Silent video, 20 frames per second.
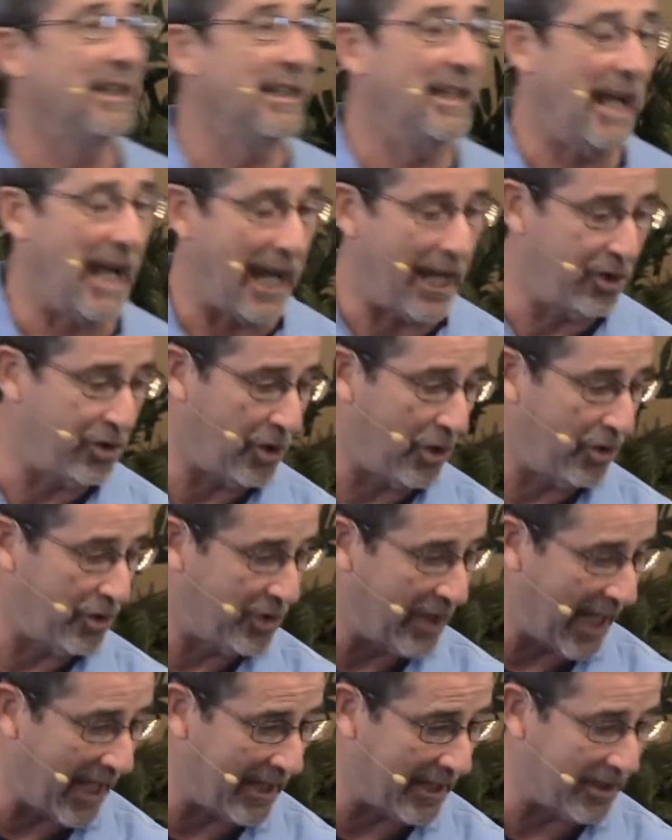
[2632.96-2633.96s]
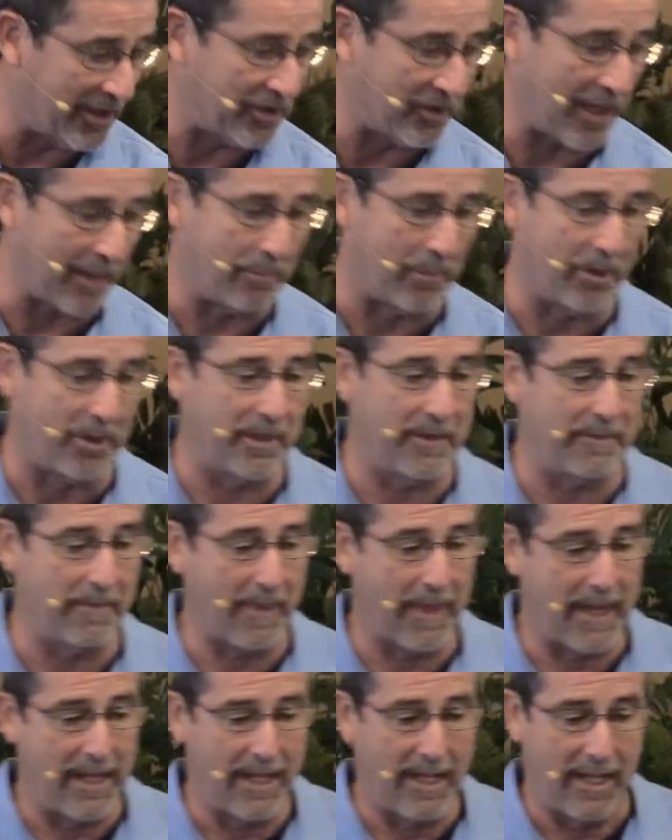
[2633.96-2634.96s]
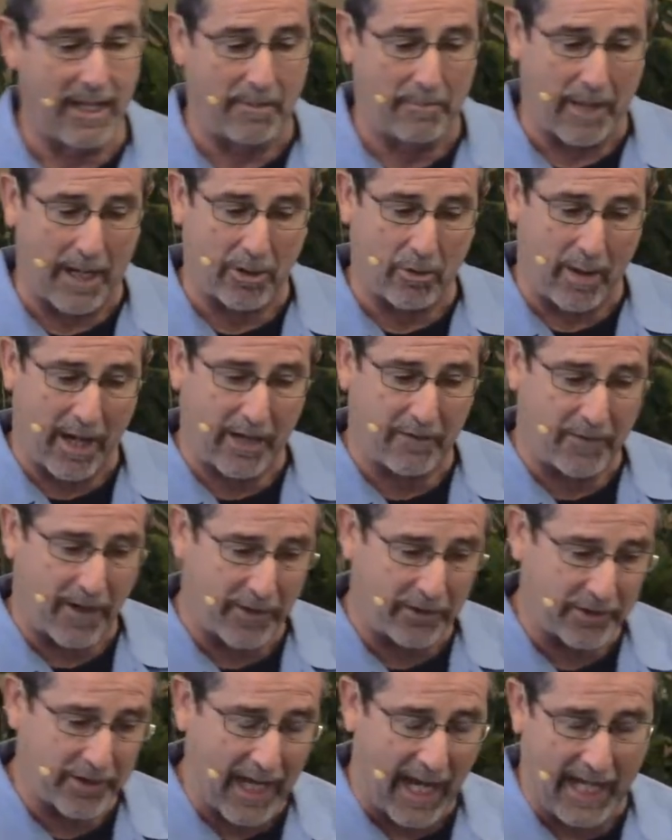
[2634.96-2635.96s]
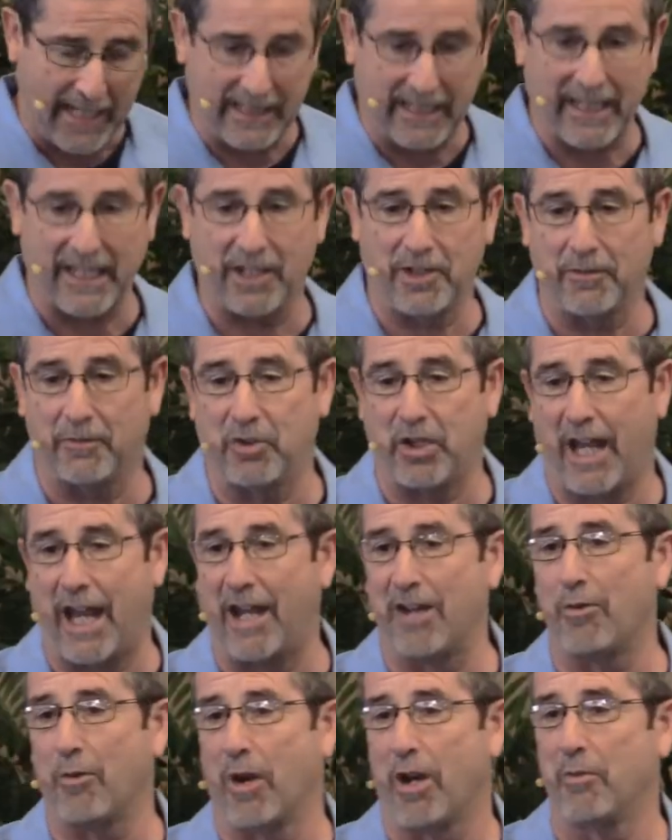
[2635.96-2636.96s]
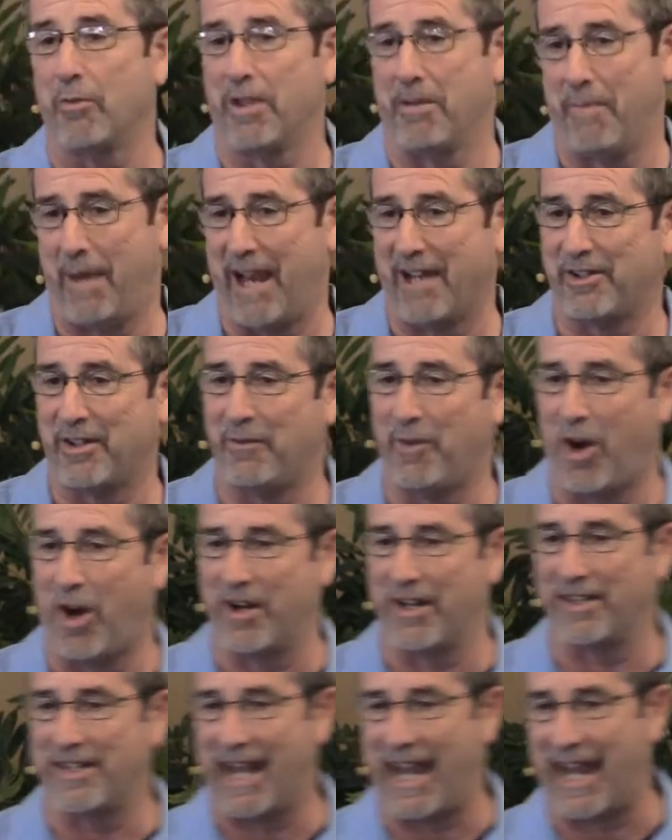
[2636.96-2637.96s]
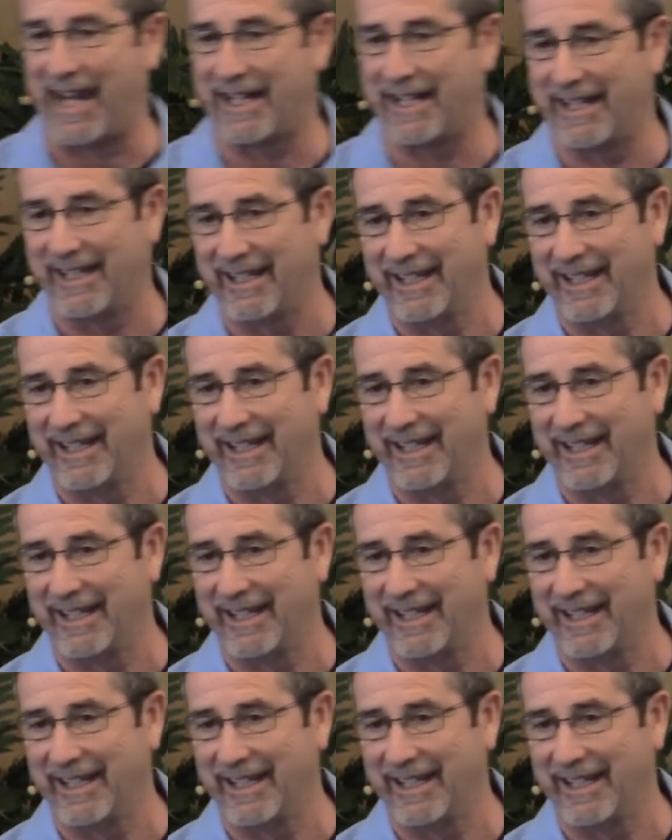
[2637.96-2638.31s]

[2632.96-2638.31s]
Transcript: I had turned 10 in December. My grandfather died the end of January with a massive heart attack.